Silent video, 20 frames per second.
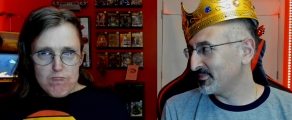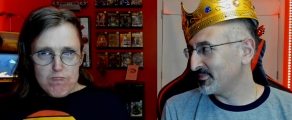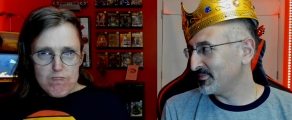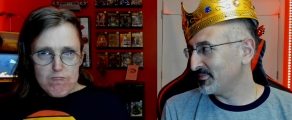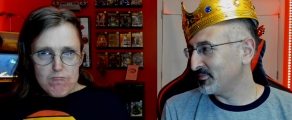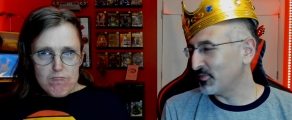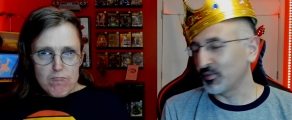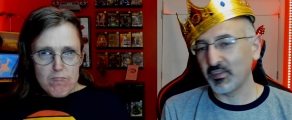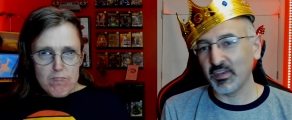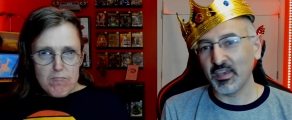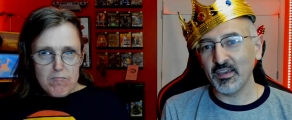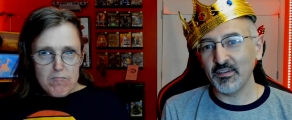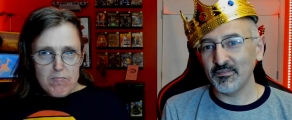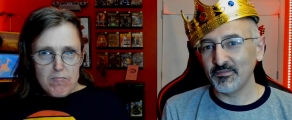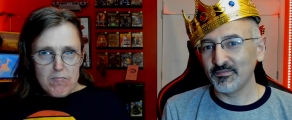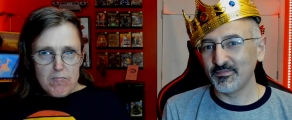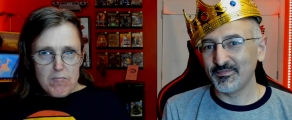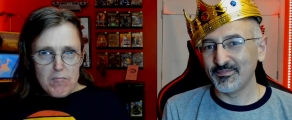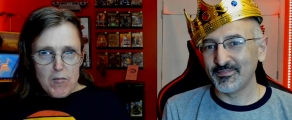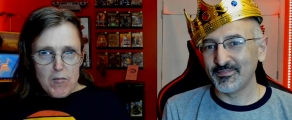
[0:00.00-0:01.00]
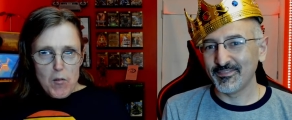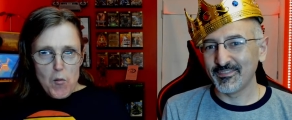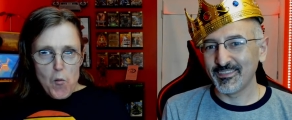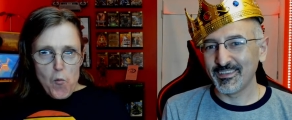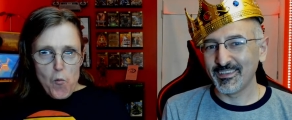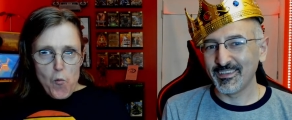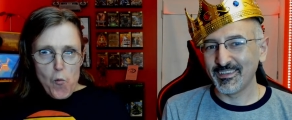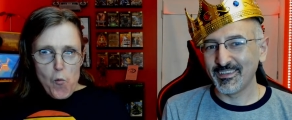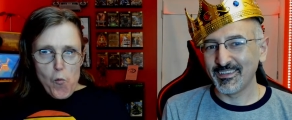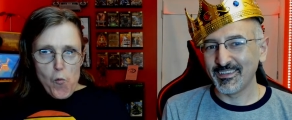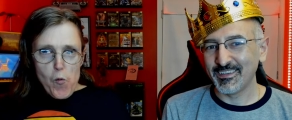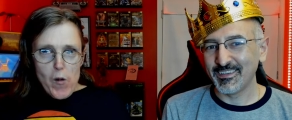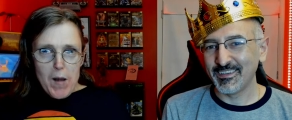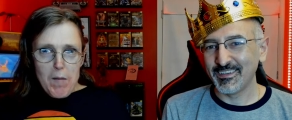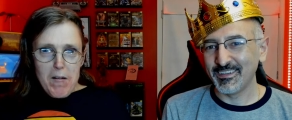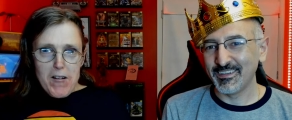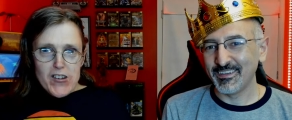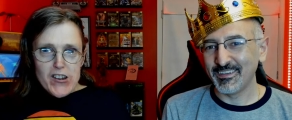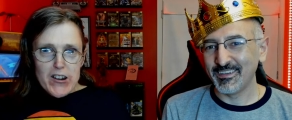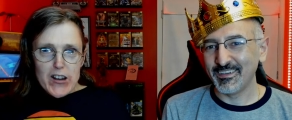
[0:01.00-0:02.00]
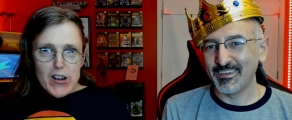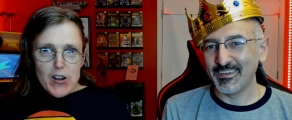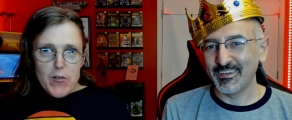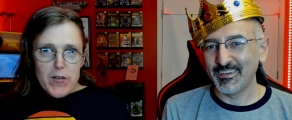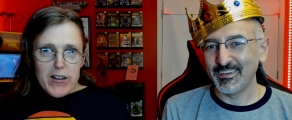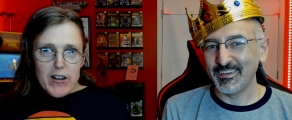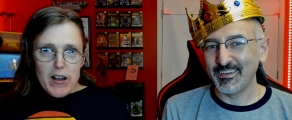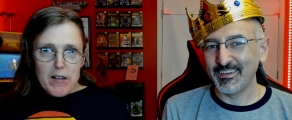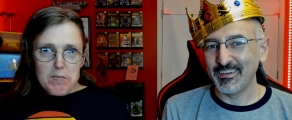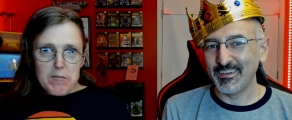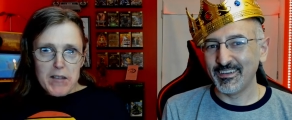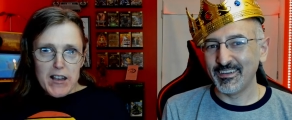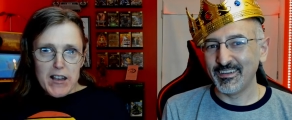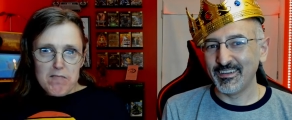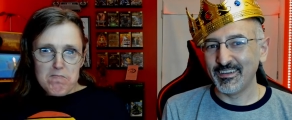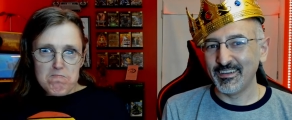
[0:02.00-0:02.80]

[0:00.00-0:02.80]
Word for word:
Speaker 1: We'll see. What about Dairy Queen on me?